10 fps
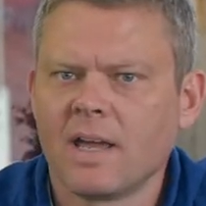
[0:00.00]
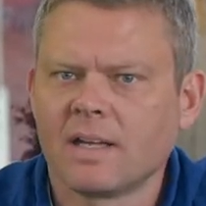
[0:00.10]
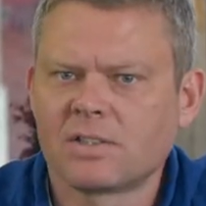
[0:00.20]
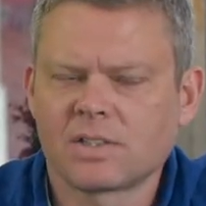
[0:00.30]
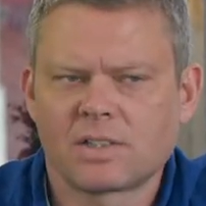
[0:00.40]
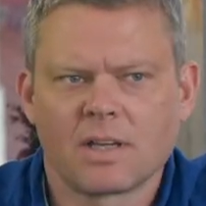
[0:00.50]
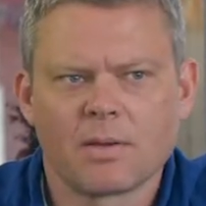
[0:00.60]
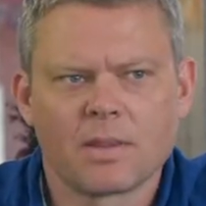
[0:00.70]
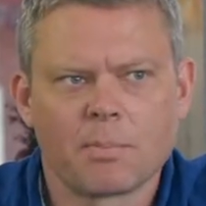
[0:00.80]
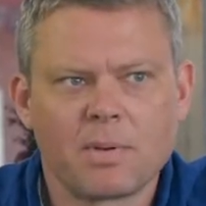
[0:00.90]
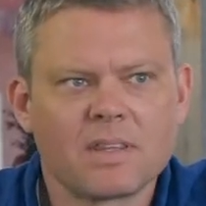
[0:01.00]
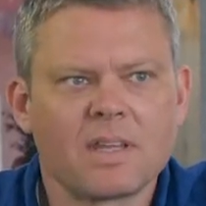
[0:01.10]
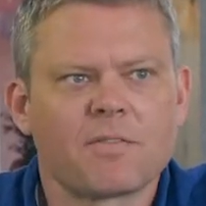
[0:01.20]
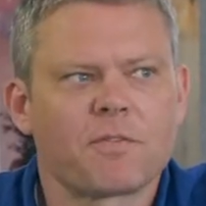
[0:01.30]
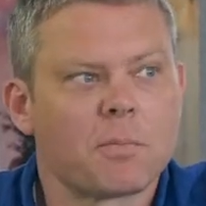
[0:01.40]
It's just uh, the big
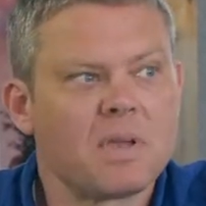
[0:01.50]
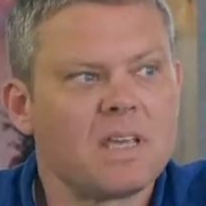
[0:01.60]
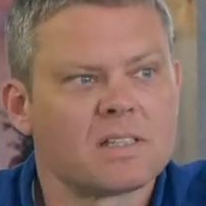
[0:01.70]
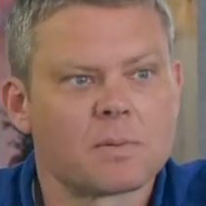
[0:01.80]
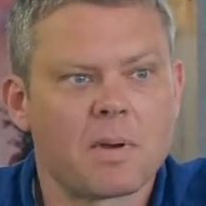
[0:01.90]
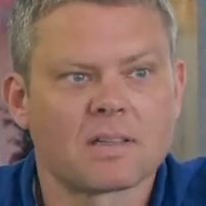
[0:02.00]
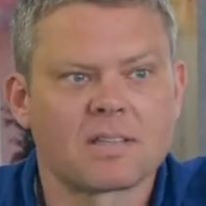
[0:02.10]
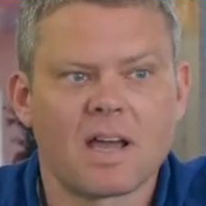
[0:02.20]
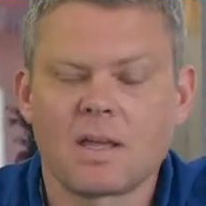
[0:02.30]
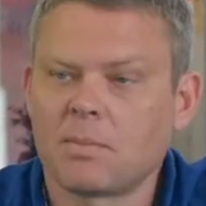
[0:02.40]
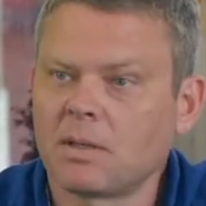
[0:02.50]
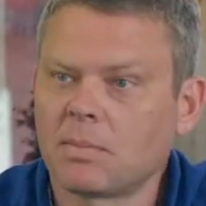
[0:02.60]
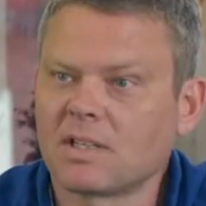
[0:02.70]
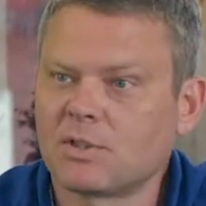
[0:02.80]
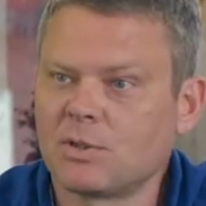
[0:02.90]
thing for me is about timing
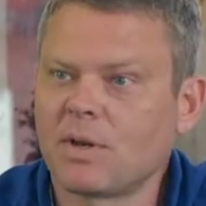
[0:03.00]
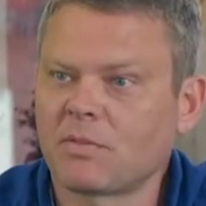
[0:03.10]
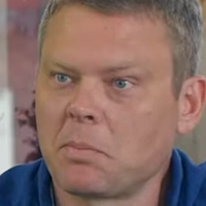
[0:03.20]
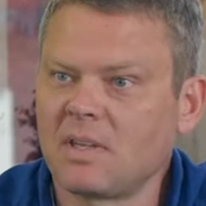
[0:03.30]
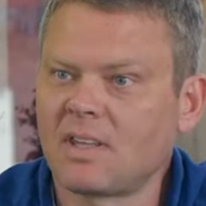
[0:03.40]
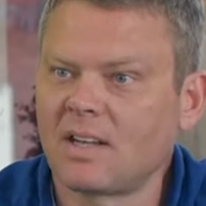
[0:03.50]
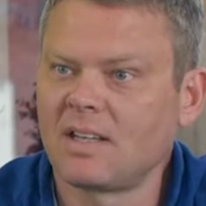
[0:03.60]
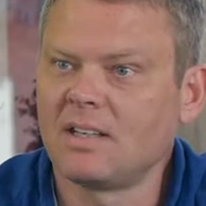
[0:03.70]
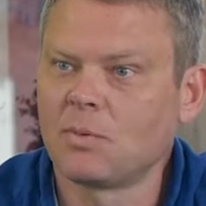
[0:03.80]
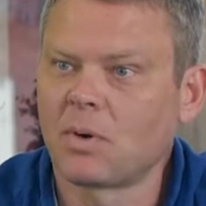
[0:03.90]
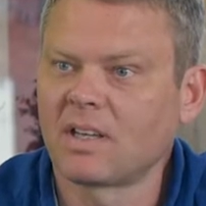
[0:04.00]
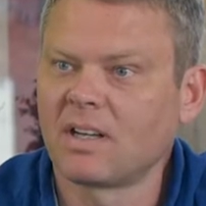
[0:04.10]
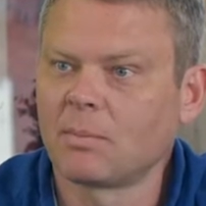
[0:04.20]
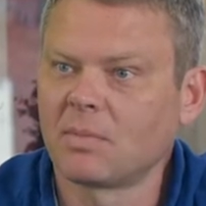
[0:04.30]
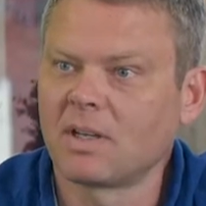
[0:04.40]
because you do have to beat that heat. You want to
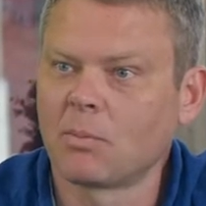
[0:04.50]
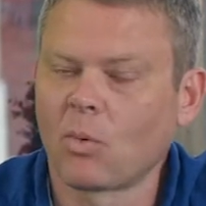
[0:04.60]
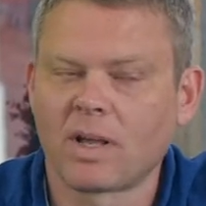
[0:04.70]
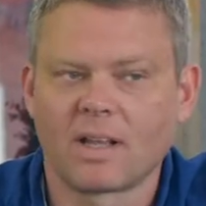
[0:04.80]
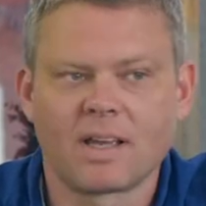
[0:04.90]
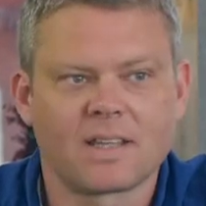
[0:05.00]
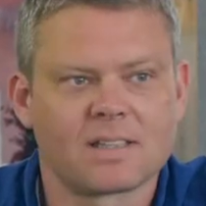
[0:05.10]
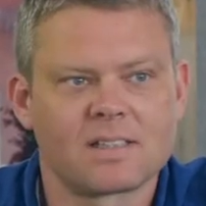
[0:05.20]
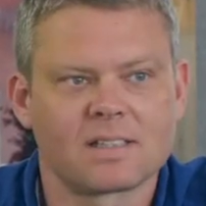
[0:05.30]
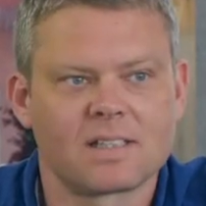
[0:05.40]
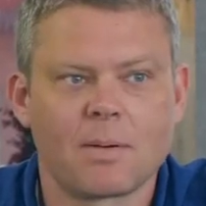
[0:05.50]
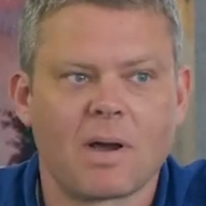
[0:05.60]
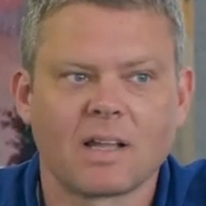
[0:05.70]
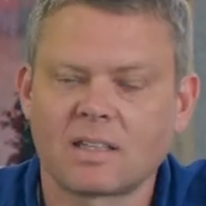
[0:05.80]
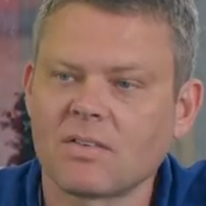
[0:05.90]
get up and get in the morning. I like that 6 a.m.
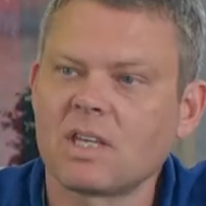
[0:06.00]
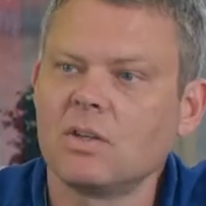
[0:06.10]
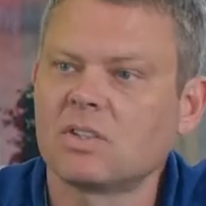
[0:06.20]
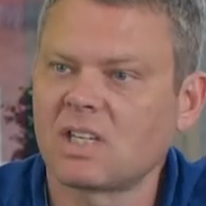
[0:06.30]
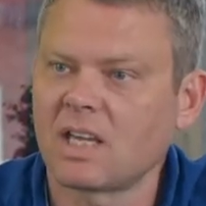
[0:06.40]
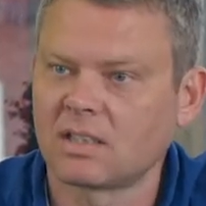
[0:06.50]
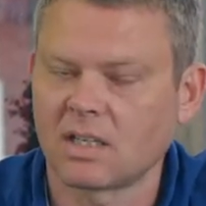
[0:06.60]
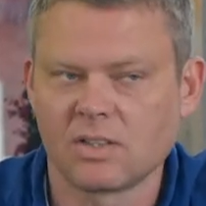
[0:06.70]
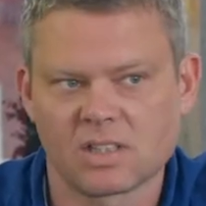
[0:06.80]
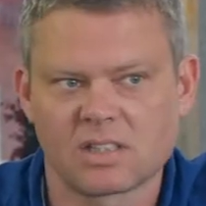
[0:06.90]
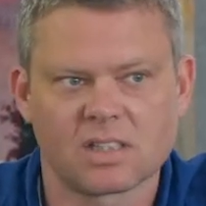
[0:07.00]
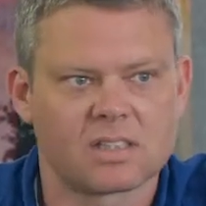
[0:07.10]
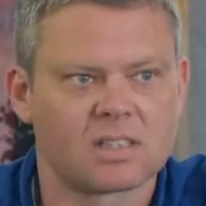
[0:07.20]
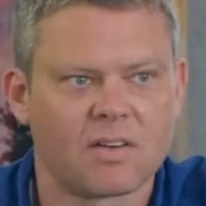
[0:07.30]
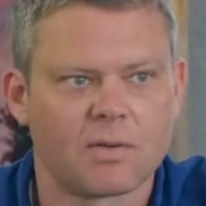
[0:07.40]
I liked everything you said until you said
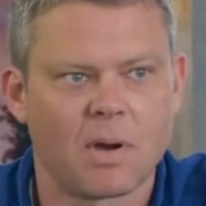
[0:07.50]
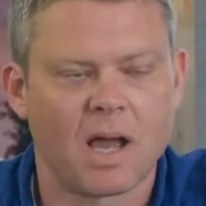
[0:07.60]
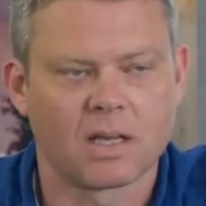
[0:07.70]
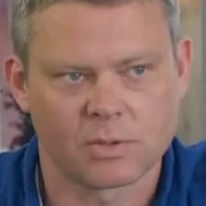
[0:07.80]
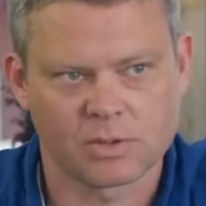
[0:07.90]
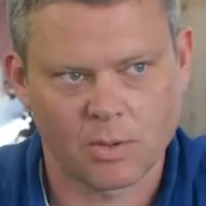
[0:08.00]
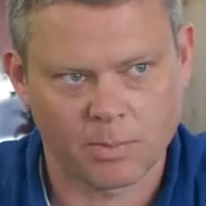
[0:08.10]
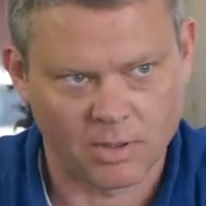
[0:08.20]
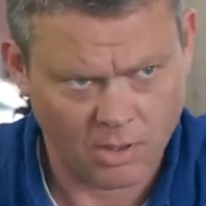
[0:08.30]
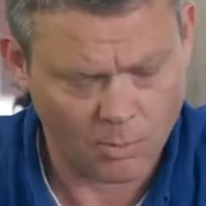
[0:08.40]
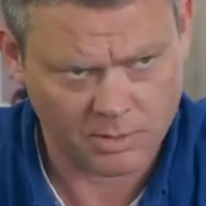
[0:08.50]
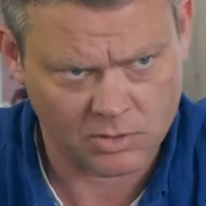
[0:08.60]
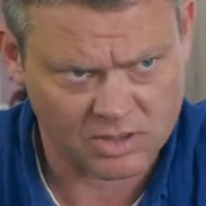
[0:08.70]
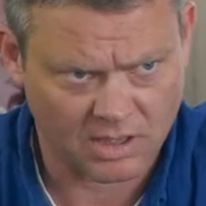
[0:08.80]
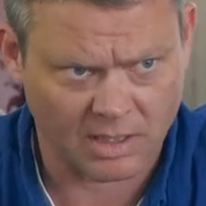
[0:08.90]
six to seven miles. I was hoping
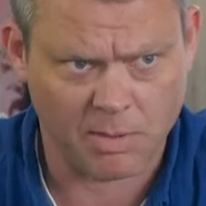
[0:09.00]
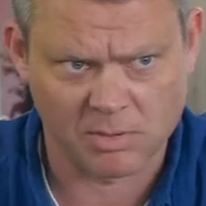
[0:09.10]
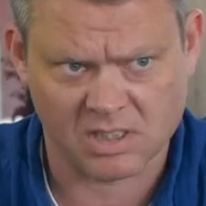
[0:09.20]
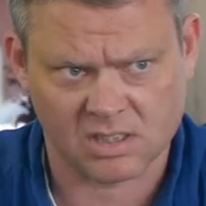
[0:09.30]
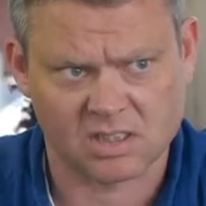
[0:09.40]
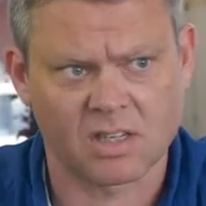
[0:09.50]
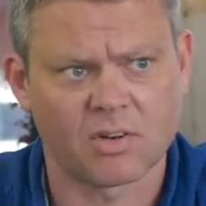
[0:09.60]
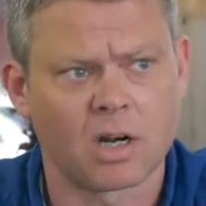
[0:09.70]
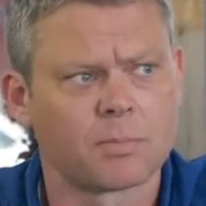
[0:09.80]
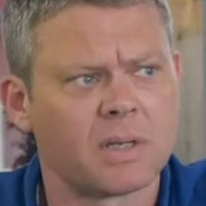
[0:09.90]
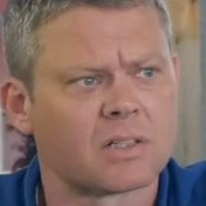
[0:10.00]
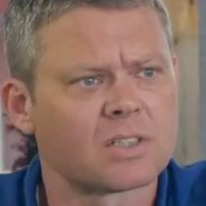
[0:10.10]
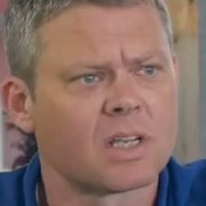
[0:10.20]
you said like maybe six to 700 meters,